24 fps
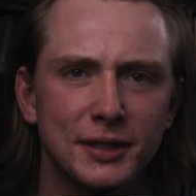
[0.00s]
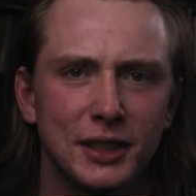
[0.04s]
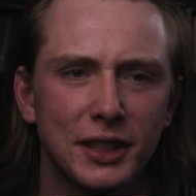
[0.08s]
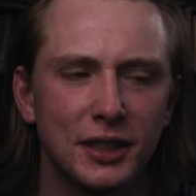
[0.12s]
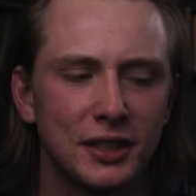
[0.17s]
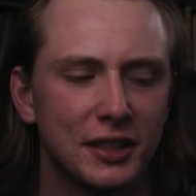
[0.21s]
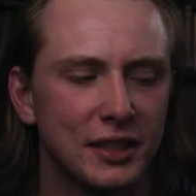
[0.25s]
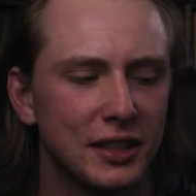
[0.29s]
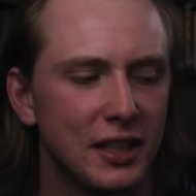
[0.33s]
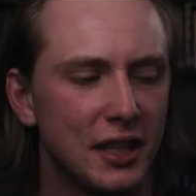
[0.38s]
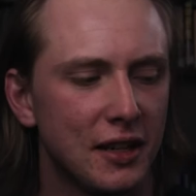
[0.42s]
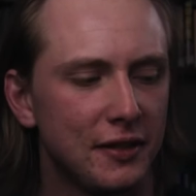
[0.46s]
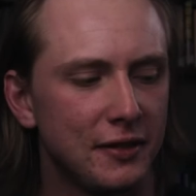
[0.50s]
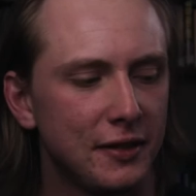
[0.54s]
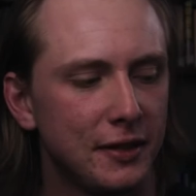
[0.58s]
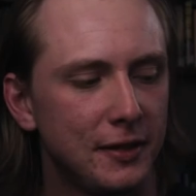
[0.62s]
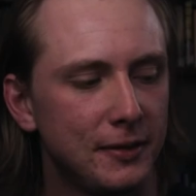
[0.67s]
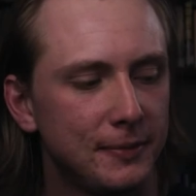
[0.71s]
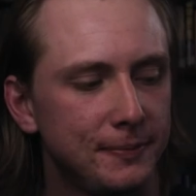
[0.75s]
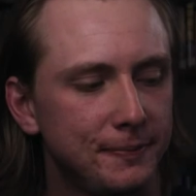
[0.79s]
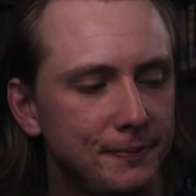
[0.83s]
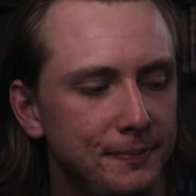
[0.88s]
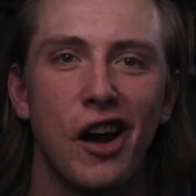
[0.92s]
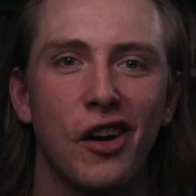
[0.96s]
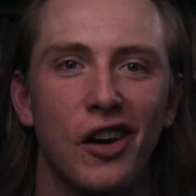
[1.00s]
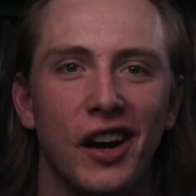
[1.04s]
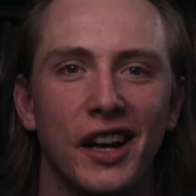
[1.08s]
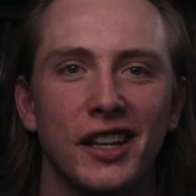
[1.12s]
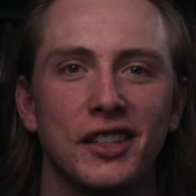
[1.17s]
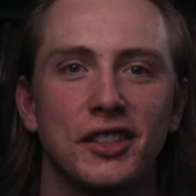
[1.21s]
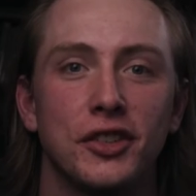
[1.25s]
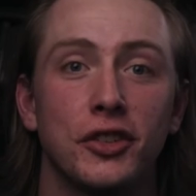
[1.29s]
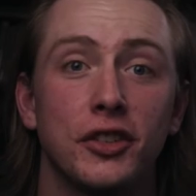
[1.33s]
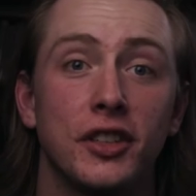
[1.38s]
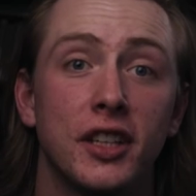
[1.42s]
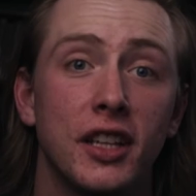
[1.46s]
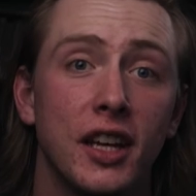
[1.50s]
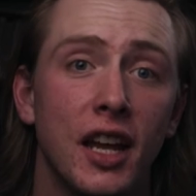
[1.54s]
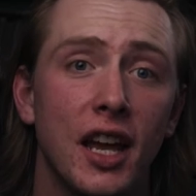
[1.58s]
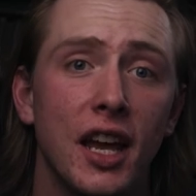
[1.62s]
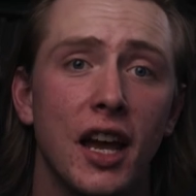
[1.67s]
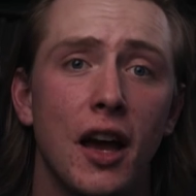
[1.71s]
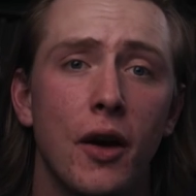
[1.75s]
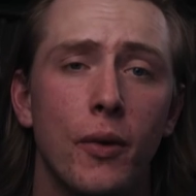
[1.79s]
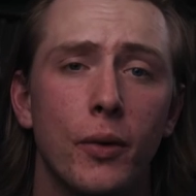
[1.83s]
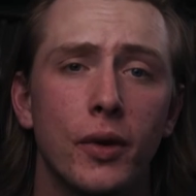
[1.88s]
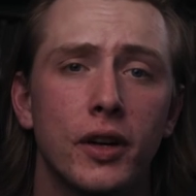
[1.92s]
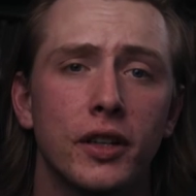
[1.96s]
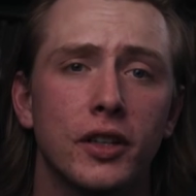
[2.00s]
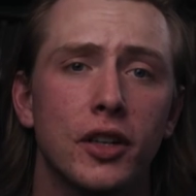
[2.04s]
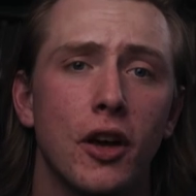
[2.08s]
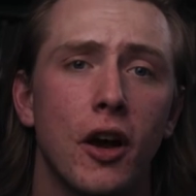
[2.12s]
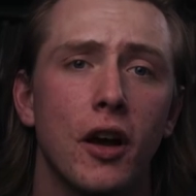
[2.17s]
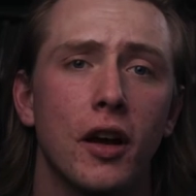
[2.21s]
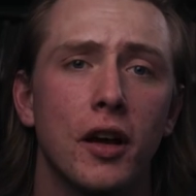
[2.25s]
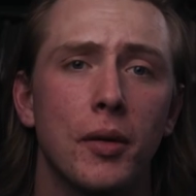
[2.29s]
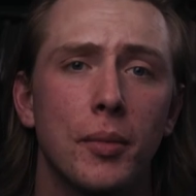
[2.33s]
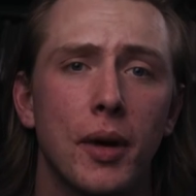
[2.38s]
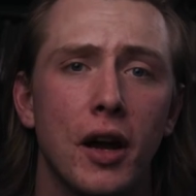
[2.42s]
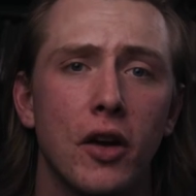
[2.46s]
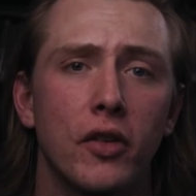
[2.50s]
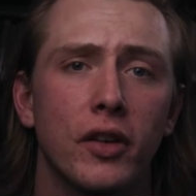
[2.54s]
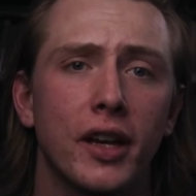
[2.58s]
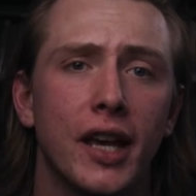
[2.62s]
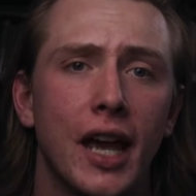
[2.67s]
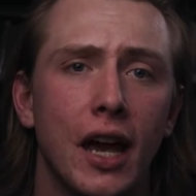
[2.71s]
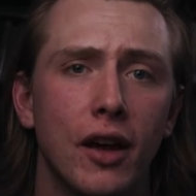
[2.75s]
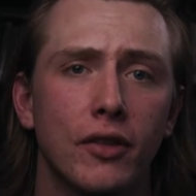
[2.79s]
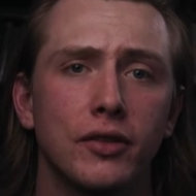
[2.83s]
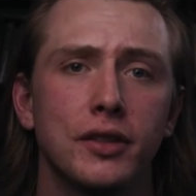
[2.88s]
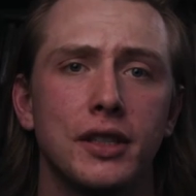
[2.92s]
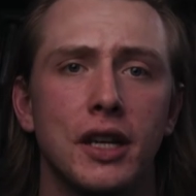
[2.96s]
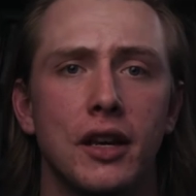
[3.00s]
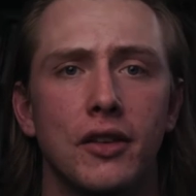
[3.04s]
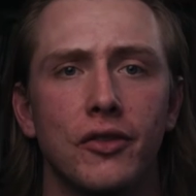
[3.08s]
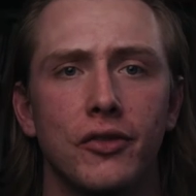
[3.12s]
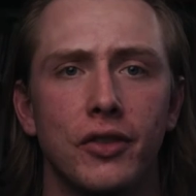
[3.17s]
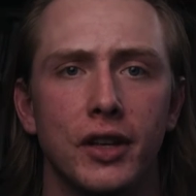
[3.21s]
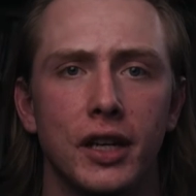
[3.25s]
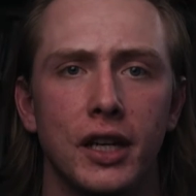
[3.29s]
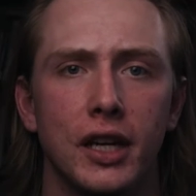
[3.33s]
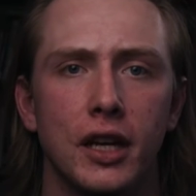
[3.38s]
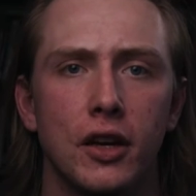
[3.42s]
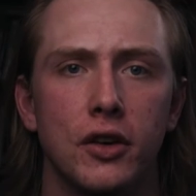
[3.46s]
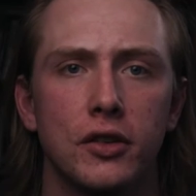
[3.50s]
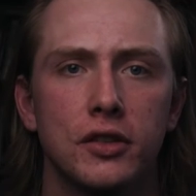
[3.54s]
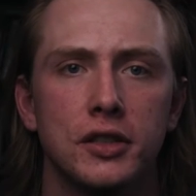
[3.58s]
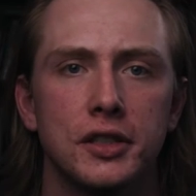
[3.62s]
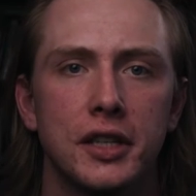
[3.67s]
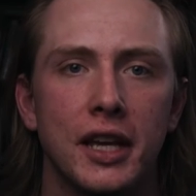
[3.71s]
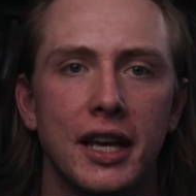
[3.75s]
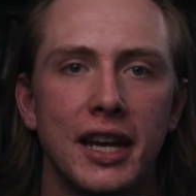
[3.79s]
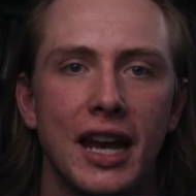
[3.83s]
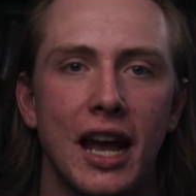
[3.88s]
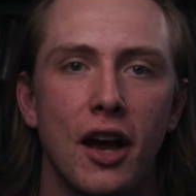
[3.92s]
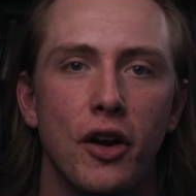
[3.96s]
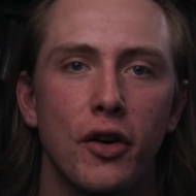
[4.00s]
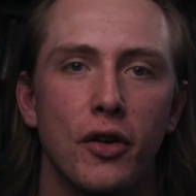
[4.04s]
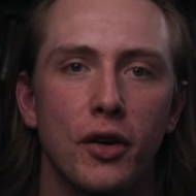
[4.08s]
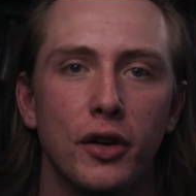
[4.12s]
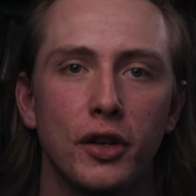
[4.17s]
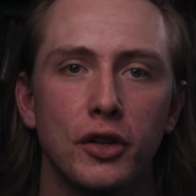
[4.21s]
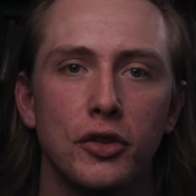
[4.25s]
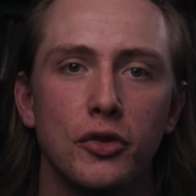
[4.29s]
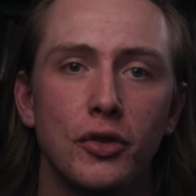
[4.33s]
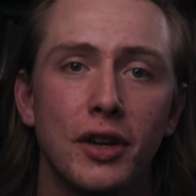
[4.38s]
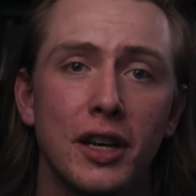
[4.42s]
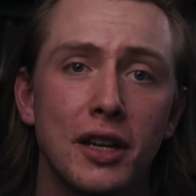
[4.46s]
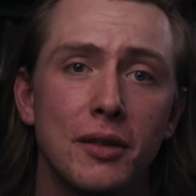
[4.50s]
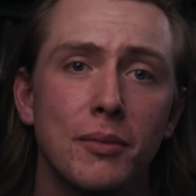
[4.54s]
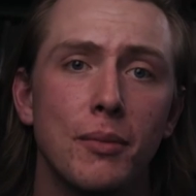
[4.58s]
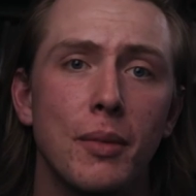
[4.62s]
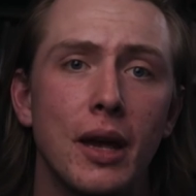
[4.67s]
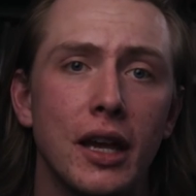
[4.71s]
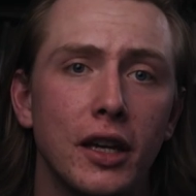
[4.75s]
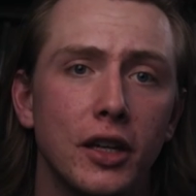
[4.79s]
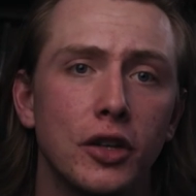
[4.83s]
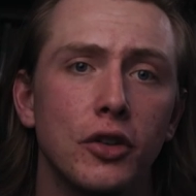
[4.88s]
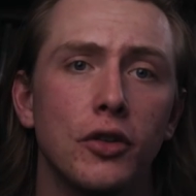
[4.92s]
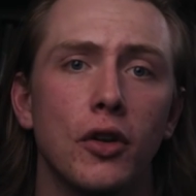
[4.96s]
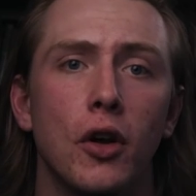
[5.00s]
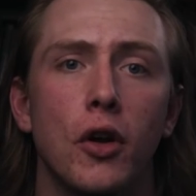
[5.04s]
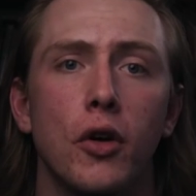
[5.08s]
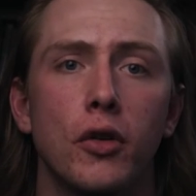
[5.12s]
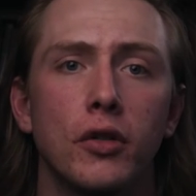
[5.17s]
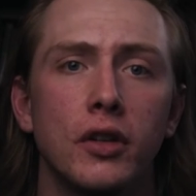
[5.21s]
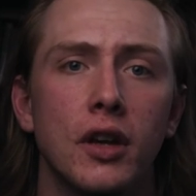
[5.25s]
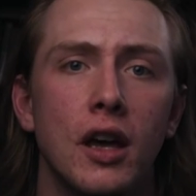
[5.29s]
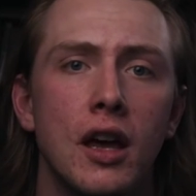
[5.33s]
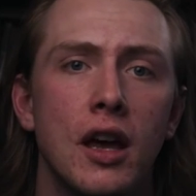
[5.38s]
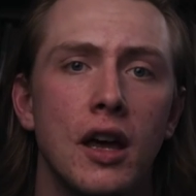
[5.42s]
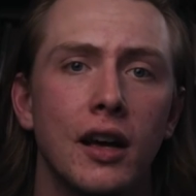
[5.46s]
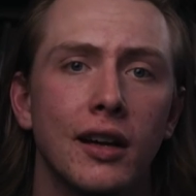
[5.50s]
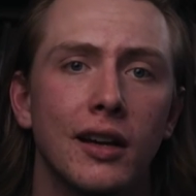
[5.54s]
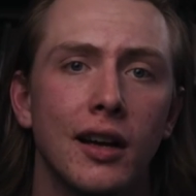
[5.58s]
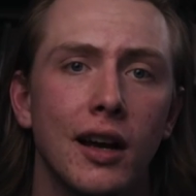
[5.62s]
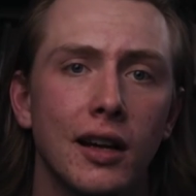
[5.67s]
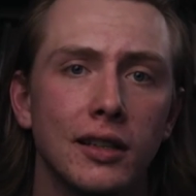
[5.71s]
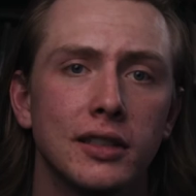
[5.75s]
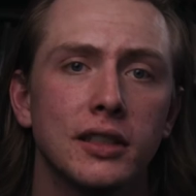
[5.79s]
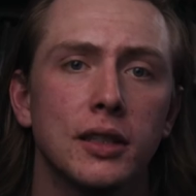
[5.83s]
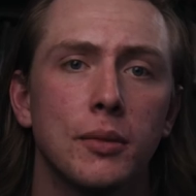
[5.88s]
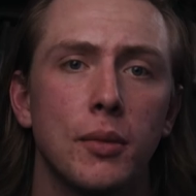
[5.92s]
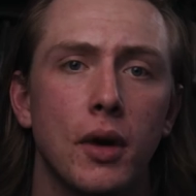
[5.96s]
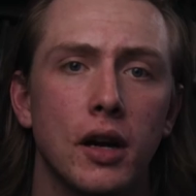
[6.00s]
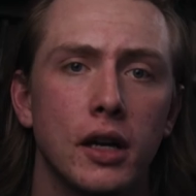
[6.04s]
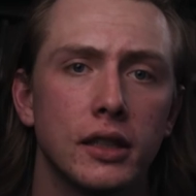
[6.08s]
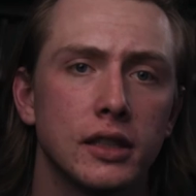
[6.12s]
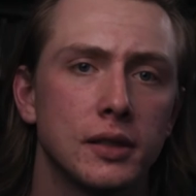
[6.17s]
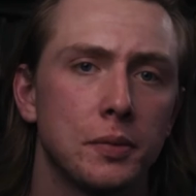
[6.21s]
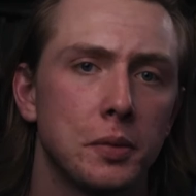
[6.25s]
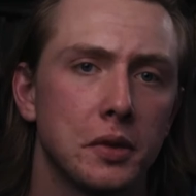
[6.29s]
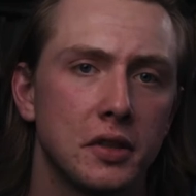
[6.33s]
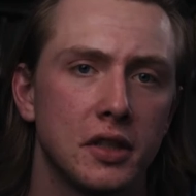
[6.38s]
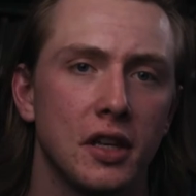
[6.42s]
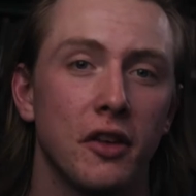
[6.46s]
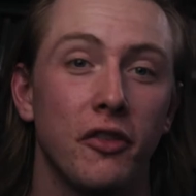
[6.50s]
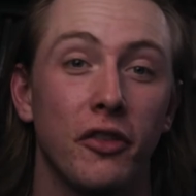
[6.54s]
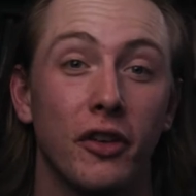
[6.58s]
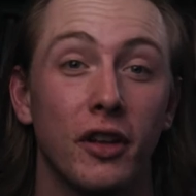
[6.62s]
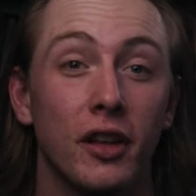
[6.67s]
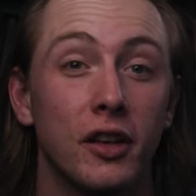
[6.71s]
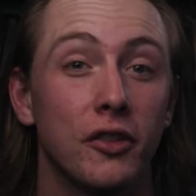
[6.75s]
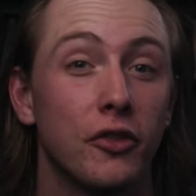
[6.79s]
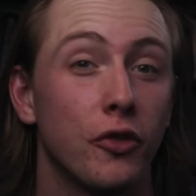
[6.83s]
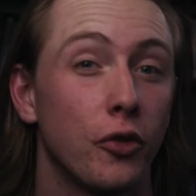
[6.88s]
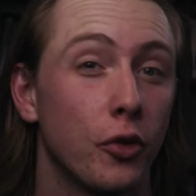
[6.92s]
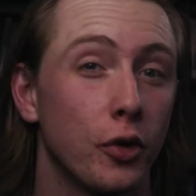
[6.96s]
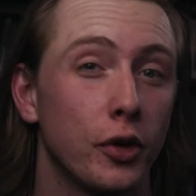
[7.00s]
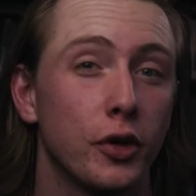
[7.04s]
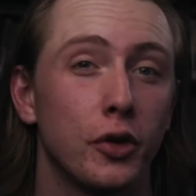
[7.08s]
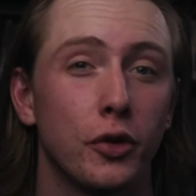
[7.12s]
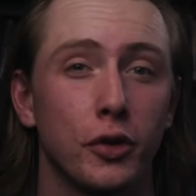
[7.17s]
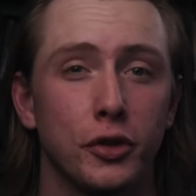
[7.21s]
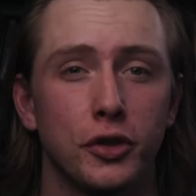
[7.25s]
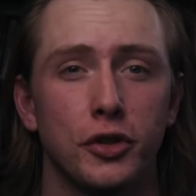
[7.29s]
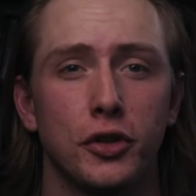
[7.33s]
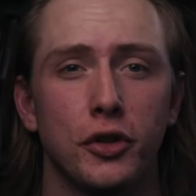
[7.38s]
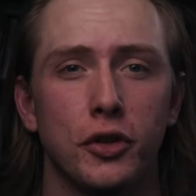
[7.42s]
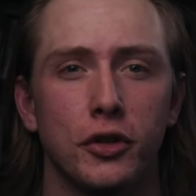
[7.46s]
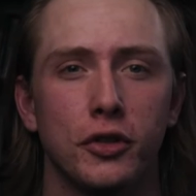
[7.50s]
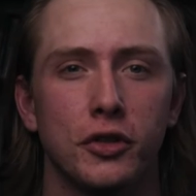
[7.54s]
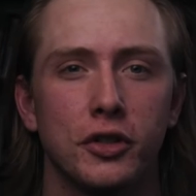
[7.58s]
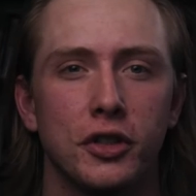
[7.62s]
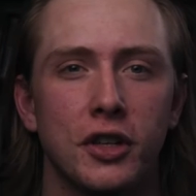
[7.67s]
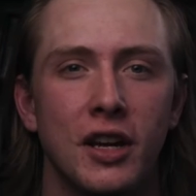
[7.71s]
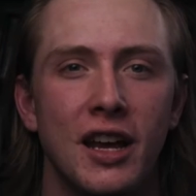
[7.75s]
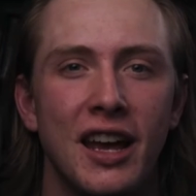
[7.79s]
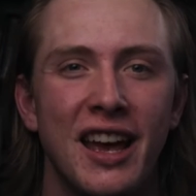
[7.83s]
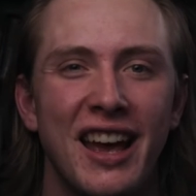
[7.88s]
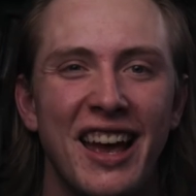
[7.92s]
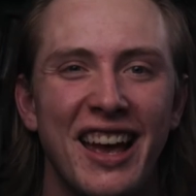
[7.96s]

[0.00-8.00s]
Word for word: It's good stuff. All right, so today I wanna to talk about countdown videos and how you can make your own customized specifically for your church.